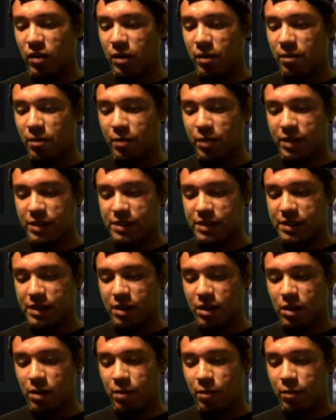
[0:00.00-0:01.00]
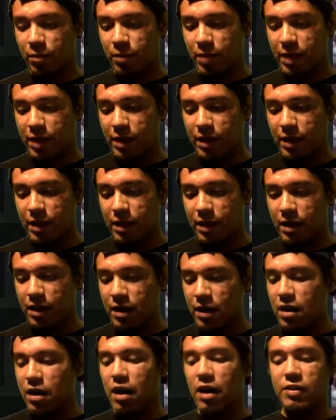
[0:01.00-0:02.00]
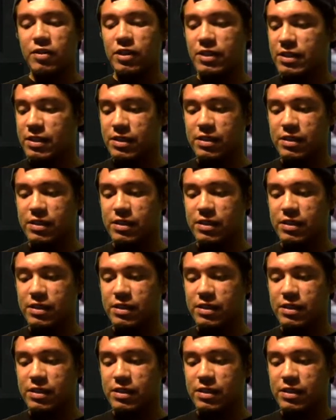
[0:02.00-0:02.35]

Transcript: complete skill up would be just a